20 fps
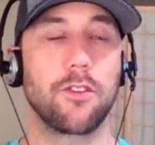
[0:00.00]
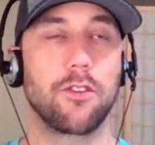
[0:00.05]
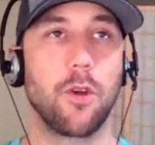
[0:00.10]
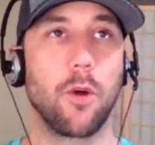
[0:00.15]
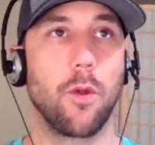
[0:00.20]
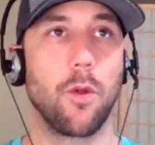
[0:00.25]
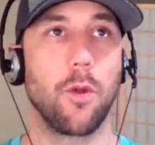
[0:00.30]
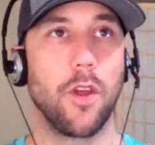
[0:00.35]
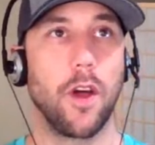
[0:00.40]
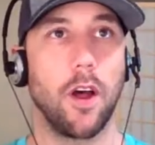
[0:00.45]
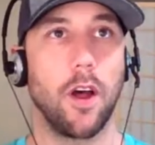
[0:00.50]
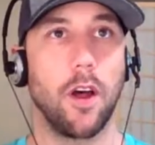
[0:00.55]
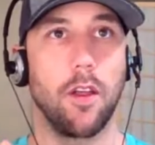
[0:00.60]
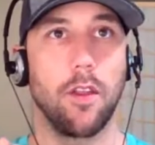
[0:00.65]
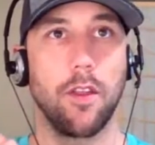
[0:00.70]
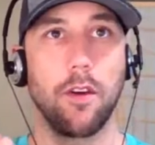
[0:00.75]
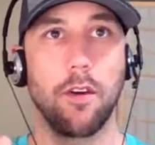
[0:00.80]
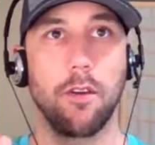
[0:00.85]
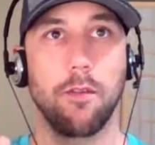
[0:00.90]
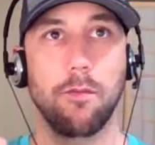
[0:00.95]
So the,
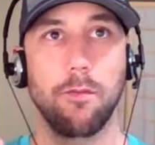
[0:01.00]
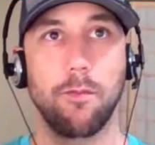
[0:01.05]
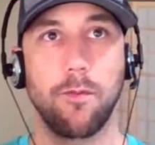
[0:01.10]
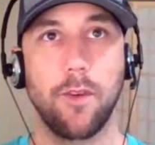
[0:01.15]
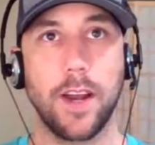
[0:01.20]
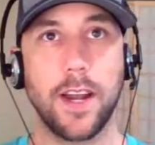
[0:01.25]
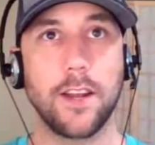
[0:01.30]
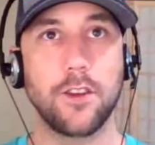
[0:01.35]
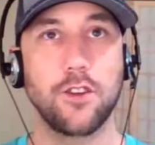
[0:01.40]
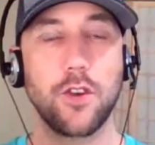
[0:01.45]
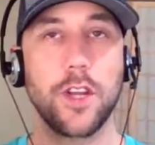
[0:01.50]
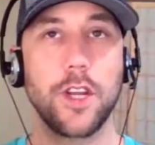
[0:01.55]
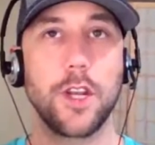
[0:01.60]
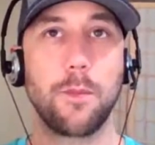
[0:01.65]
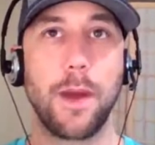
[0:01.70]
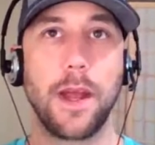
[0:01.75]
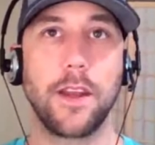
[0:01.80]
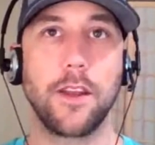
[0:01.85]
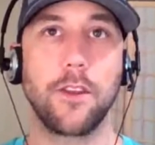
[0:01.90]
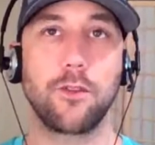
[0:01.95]
the financial
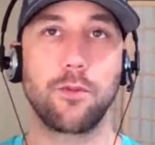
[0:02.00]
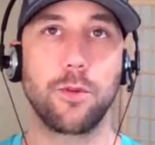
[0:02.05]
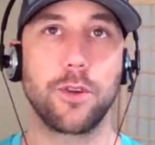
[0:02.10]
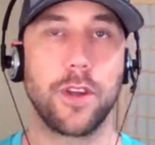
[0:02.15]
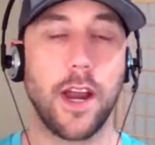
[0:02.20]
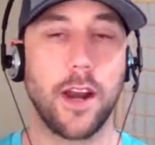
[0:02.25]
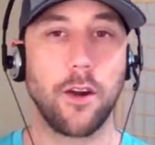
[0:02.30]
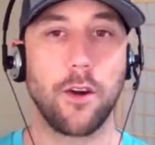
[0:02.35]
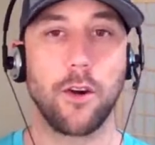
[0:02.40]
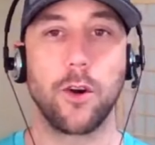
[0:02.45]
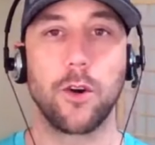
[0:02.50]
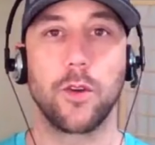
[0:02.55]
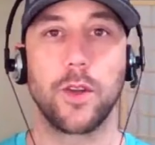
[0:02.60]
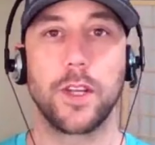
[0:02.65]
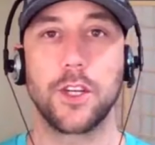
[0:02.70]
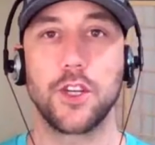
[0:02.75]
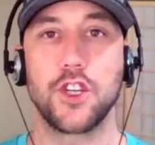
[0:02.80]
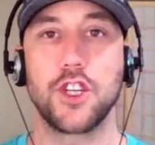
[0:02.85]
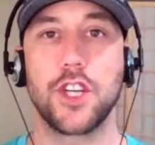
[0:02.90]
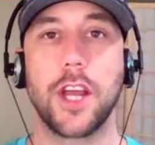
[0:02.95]
independence, retire
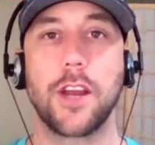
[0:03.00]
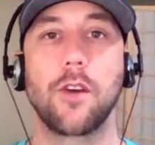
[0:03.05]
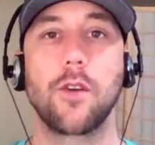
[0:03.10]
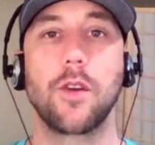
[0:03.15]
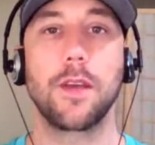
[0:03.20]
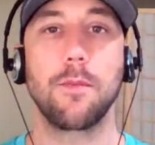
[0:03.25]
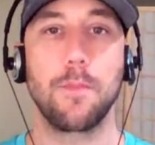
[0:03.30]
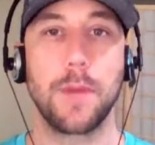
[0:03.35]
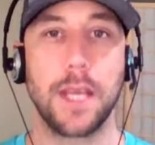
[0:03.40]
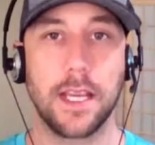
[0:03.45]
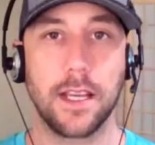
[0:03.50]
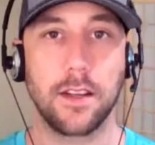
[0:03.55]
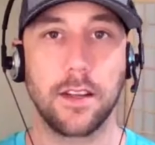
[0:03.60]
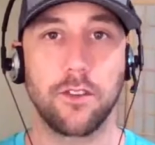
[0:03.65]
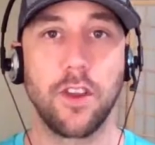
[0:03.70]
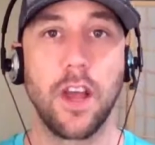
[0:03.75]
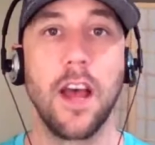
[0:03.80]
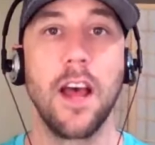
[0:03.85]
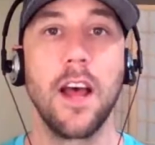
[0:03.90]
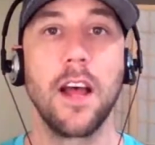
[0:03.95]
early, generally
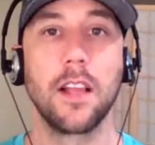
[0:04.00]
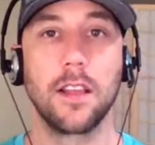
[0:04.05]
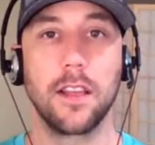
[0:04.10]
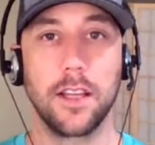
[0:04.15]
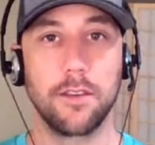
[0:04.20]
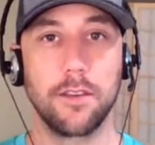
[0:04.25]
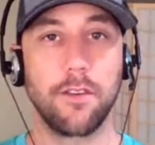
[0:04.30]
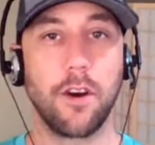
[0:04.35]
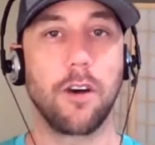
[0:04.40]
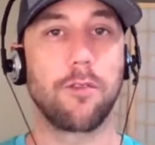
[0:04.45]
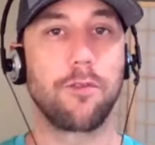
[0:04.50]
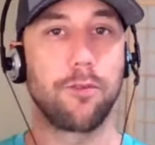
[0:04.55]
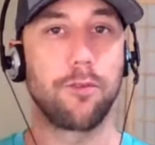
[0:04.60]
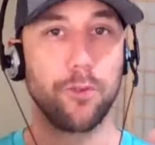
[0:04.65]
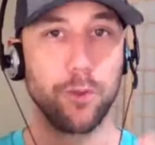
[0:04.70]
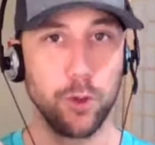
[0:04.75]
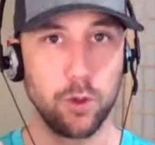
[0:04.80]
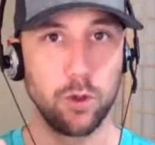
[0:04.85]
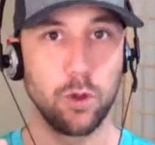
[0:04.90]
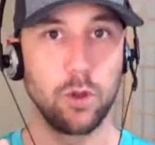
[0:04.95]
means live a
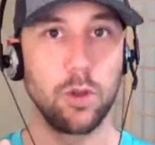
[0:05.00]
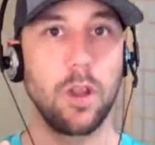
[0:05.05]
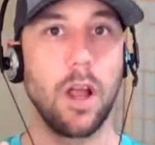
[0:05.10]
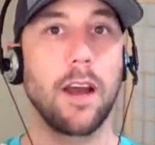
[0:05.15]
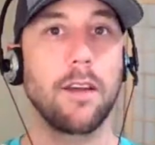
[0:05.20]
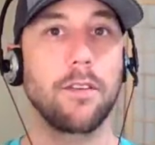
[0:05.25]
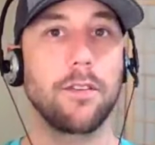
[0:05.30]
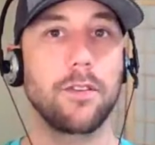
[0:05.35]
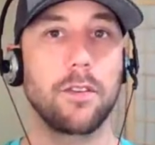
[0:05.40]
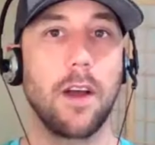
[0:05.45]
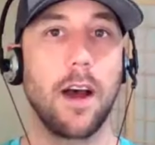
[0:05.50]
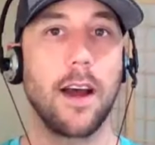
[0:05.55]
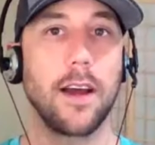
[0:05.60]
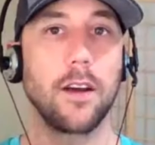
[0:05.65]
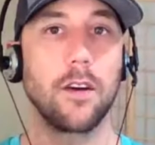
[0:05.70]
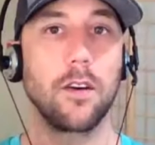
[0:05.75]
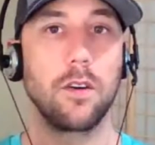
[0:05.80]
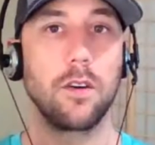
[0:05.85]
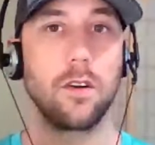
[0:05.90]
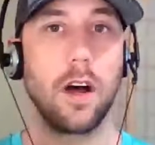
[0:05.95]
frugal
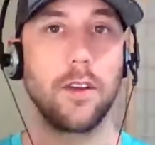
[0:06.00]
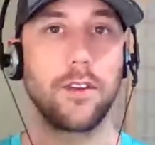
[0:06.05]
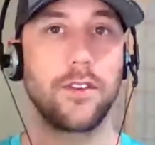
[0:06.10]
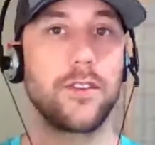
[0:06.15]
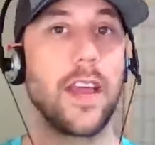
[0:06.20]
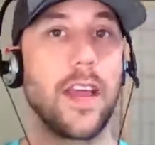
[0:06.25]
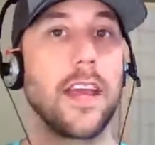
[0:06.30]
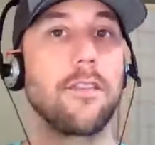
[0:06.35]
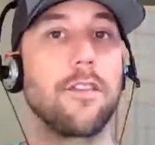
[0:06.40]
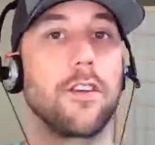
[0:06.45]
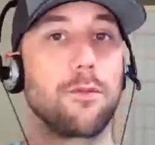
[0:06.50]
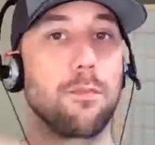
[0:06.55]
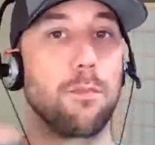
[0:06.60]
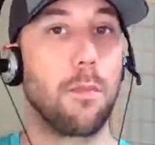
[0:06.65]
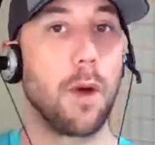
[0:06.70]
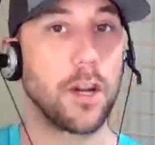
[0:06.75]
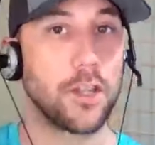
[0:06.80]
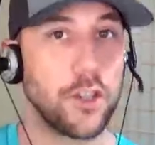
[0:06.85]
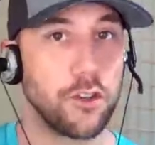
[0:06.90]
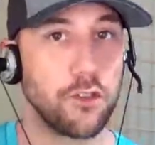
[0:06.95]
lifestyle, save as
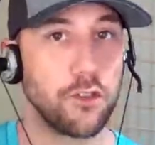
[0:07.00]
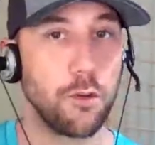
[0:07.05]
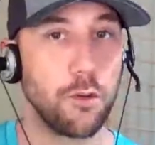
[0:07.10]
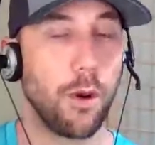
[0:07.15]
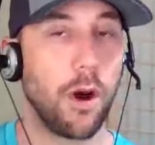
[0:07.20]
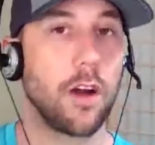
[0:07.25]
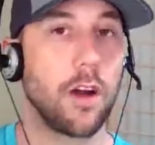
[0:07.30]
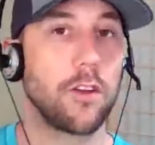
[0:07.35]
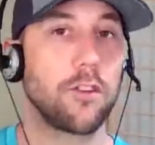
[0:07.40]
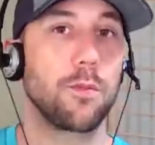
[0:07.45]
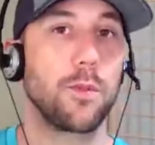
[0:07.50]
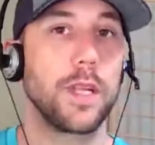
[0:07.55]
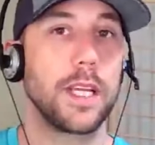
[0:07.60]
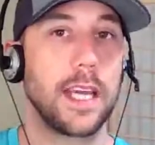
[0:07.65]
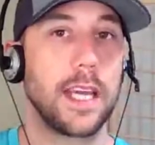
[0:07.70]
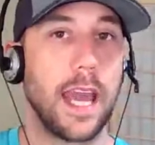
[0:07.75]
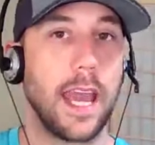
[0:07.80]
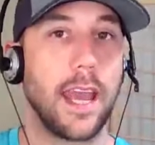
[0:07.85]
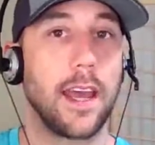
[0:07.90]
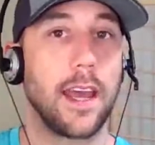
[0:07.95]
much as you possibly
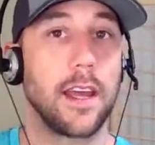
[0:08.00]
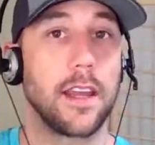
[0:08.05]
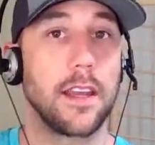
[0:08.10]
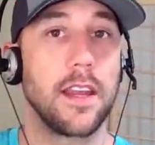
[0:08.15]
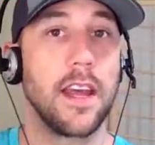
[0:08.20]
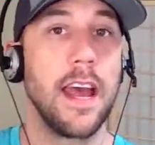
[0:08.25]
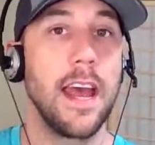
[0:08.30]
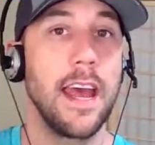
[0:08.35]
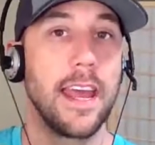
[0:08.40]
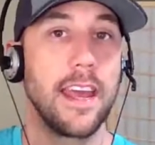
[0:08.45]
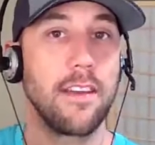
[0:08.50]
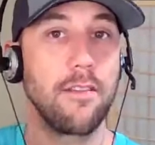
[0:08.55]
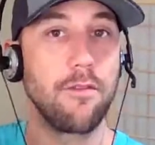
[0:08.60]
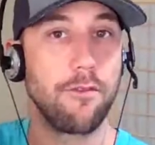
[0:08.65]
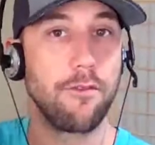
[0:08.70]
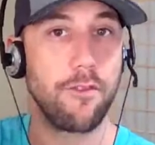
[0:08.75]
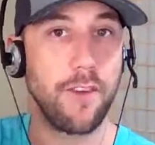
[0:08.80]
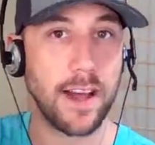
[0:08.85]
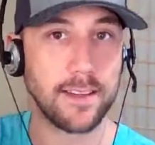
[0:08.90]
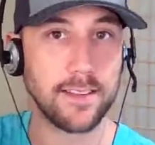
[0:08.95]
can,
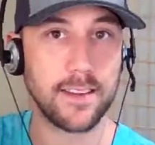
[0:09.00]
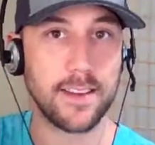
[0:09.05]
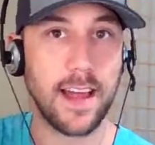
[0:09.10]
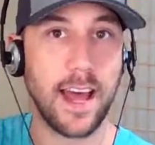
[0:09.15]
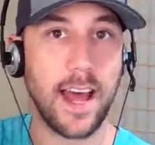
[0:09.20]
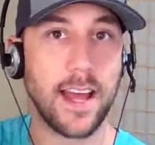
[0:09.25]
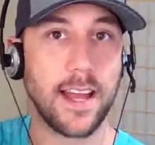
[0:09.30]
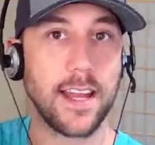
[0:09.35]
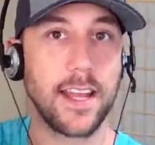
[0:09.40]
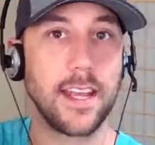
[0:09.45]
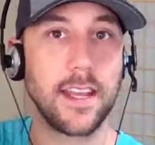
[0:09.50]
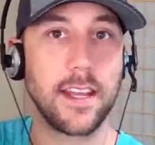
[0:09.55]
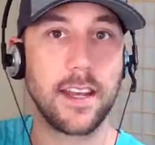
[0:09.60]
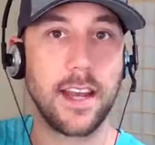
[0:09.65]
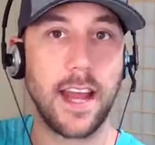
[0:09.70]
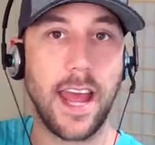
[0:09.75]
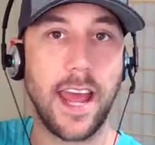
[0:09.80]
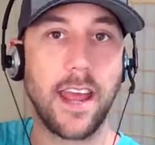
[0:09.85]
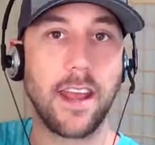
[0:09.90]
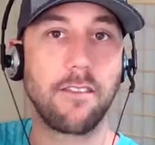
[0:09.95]
invest that
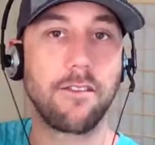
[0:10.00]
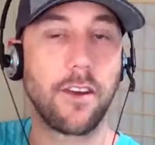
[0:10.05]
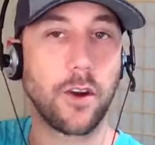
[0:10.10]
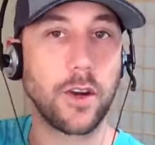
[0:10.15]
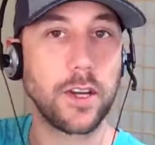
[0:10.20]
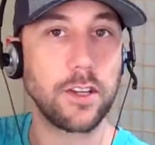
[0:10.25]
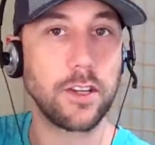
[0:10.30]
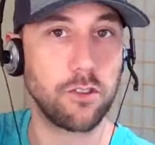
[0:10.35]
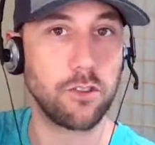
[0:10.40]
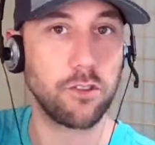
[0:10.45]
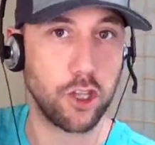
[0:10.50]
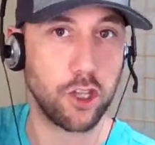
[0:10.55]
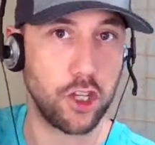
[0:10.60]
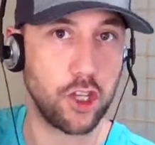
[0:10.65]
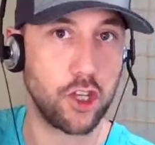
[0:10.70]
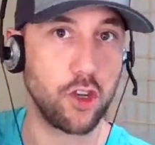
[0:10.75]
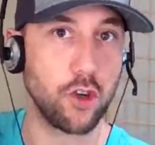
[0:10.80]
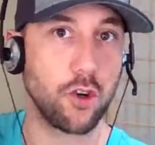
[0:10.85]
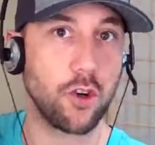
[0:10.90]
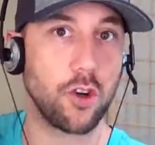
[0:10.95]
in a very
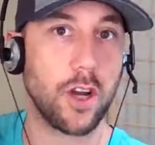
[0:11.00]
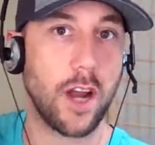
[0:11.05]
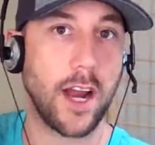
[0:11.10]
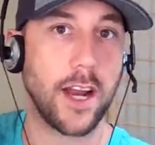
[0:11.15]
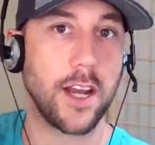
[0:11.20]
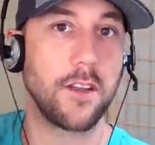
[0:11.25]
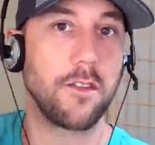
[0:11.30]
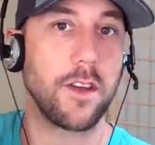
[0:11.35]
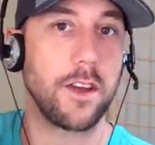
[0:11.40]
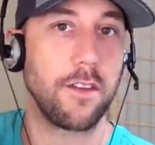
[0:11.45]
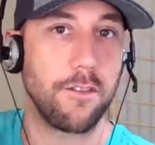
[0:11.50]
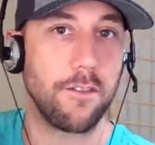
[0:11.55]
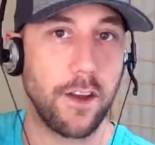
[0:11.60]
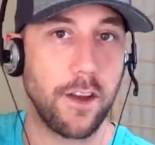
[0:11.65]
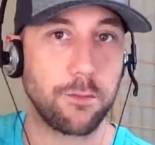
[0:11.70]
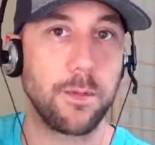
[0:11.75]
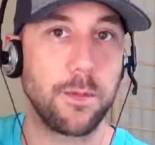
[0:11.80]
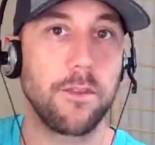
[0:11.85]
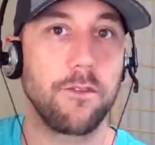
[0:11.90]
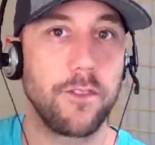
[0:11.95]
secure kind of
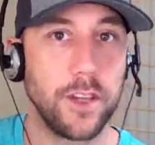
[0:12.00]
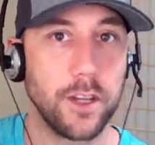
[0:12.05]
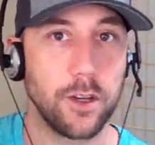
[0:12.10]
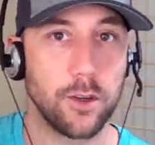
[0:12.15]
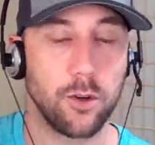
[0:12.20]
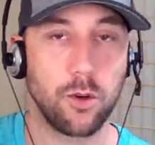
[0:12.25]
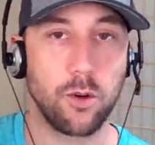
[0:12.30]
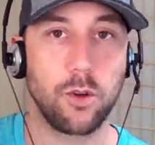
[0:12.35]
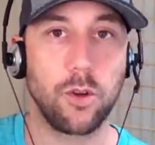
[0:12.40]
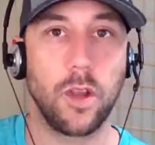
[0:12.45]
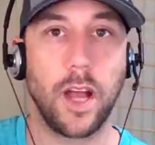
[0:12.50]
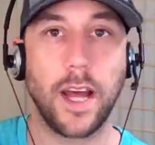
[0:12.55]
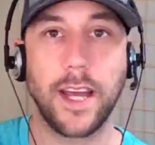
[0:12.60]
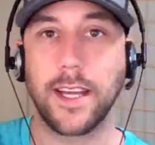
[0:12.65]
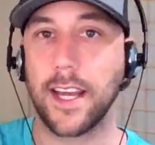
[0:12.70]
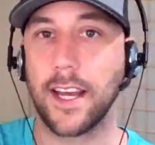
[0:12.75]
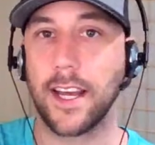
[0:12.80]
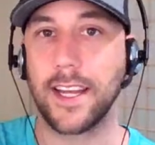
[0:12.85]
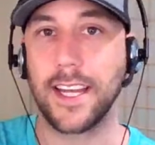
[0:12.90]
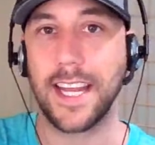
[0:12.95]
investment vehicle
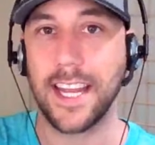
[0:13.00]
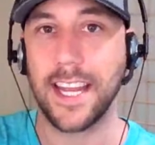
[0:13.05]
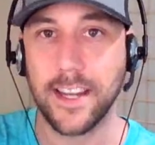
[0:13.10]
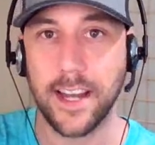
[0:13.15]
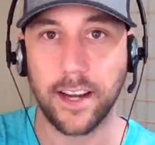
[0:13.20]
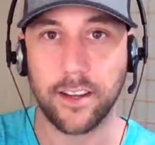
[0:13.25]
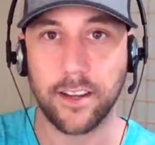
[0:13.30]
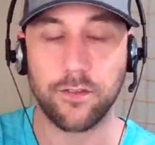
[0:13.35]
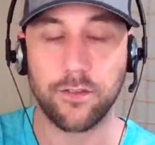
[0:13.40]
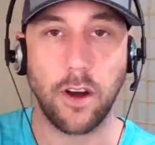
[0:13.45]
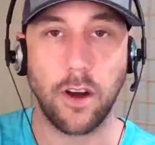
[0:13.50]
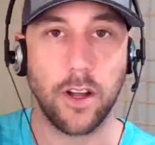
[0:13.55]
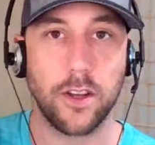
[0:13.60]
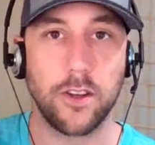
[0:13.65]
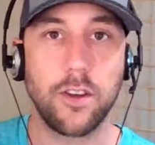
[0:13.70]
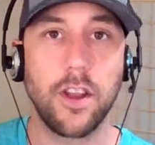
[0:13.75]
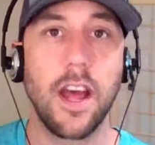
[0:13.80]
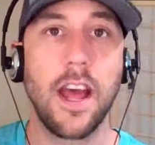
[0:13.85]
like an index fund.